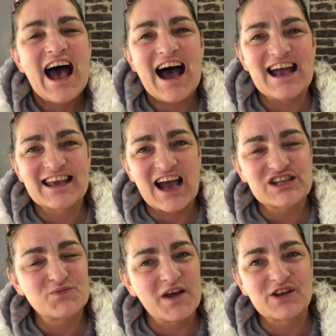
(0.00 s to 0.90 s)
Hi guys,
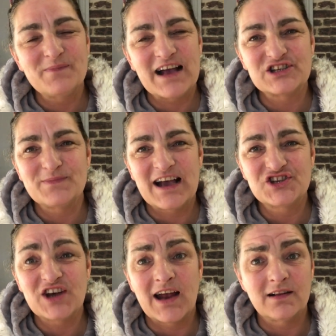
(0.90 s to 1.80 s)
and welcome back to my
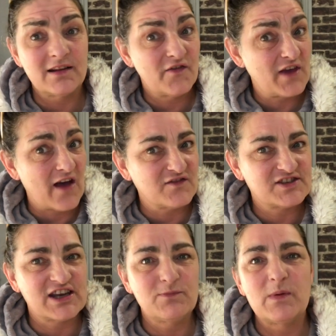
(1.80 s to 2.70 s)
channel. If you haven't
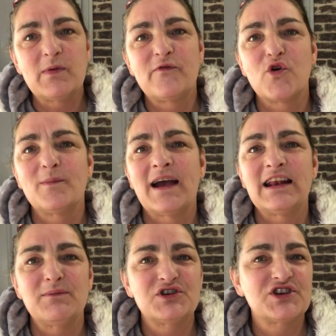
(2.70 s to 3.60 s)
seen me before, my
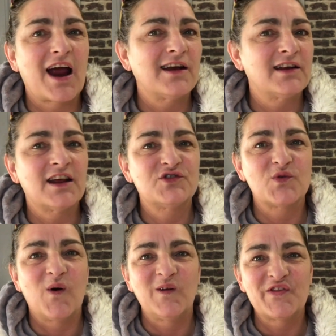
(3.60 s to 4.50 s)
name is Sharon and I do
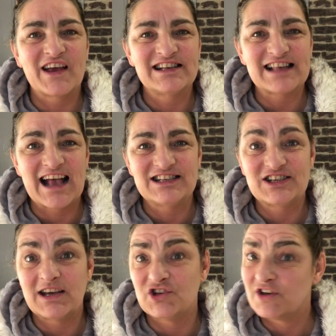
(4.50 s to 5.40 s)
all things
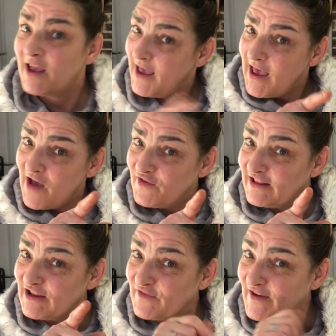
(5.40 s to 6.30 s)
anti-aging. If you
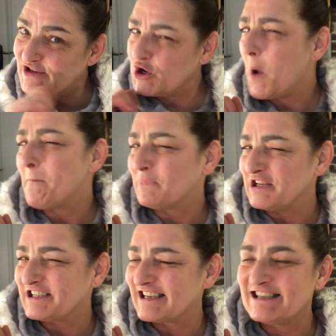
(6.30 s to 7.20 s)
like the video,
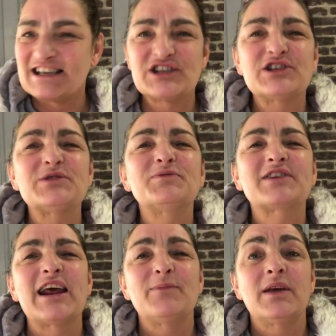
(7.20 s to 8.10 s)
please consider
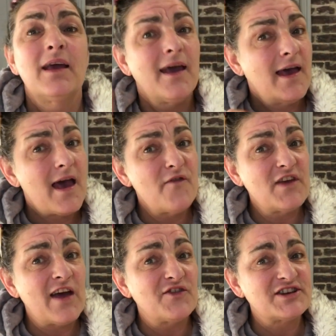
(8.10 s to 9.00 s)
subscribing, if you
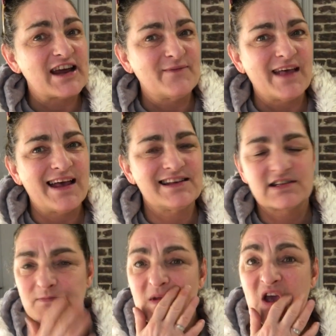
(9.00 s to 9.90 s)
have the time, that is.
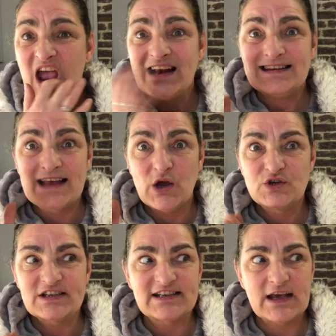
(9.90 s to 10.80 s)
Now
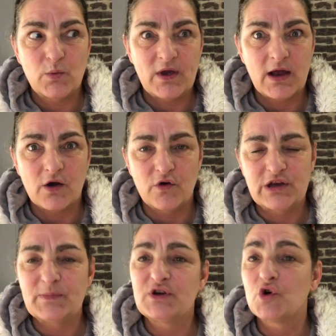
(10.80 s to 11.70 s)
today we are going
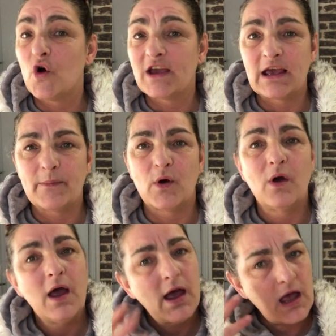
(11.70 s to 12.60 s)
to be talking about
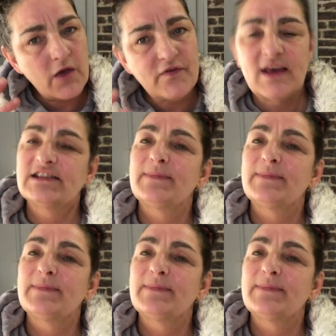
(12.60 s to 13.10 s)
a face